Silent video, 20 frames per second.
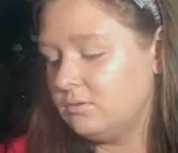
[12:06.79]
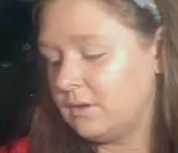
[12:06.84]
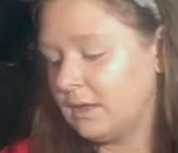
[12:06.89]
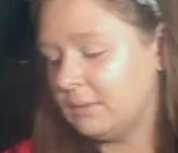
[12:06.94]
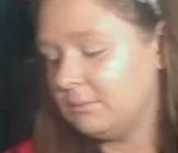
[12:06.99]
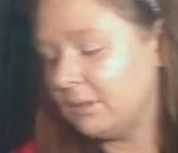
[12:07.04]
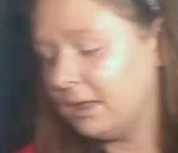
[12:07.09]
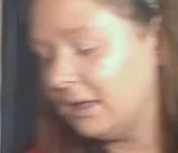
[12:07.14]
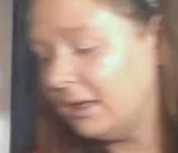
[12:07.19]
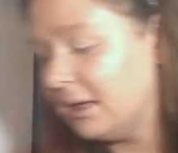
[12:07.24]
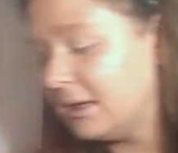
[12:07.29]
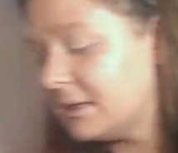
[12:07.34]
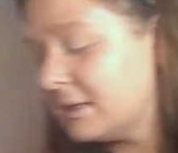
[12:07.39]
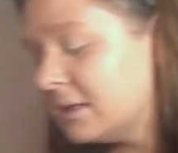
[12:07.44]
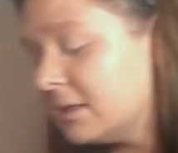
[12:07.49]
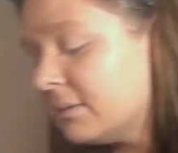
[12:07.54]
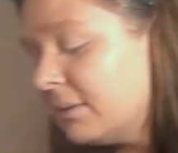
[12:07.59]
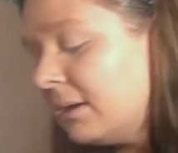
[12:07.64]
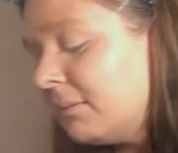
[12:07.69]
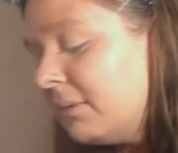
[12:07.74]
find my
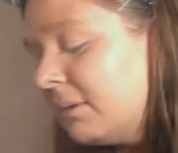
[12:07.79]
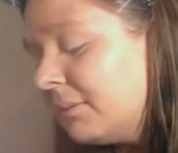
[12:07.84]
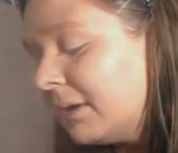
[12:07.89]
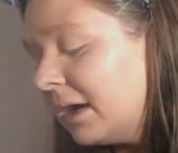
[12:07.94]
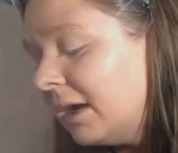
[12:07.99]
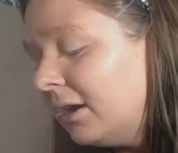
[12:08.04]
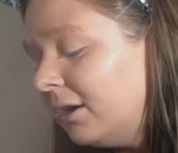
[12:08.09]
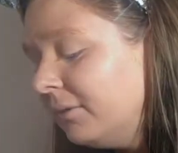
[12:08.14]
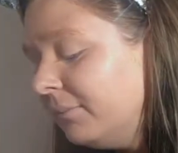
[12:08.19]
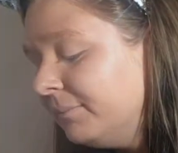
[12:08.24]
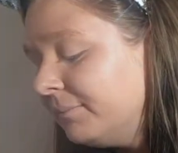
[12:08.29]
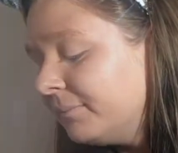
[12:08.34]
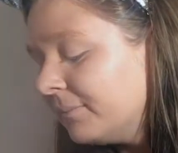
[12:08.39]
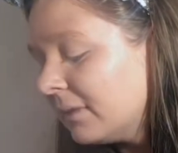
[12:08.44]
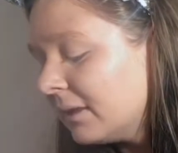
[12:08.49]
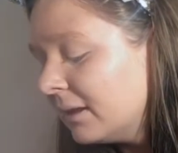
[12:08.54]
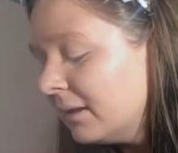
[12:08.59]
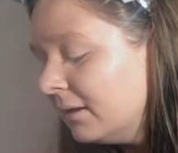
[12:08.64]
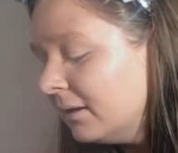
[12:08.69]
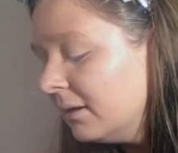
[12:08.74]
Essence Make Me Brow,
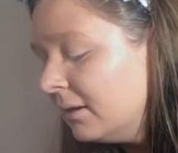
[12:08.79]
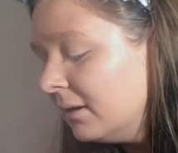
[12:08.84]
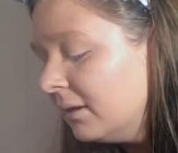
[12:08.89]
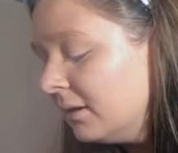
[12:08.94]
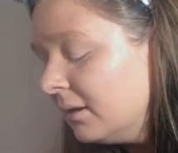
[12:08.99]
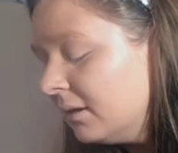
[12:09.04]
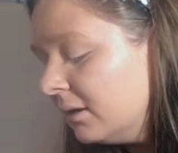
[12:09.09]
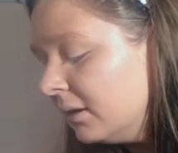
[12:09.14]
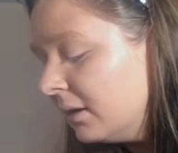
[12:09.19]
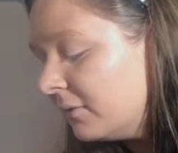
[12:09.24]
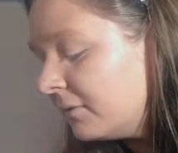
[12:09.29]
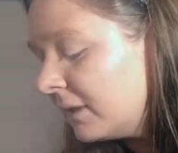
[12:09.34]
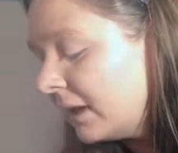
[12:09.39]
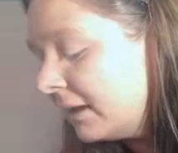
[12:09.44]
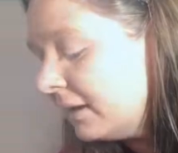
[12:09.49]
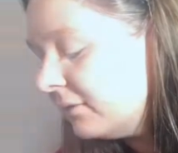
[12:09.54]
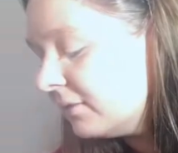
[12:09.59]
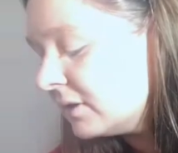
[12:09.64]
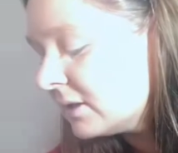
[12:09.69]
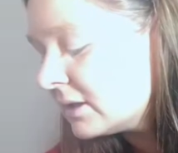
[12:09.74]
if
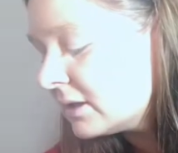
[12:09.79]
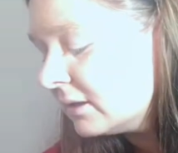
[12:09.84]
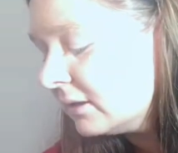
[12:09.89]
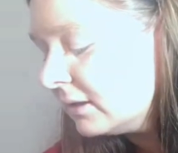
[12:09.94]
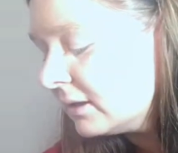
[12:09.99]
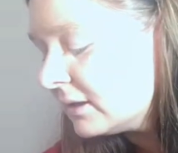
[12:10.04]
that even still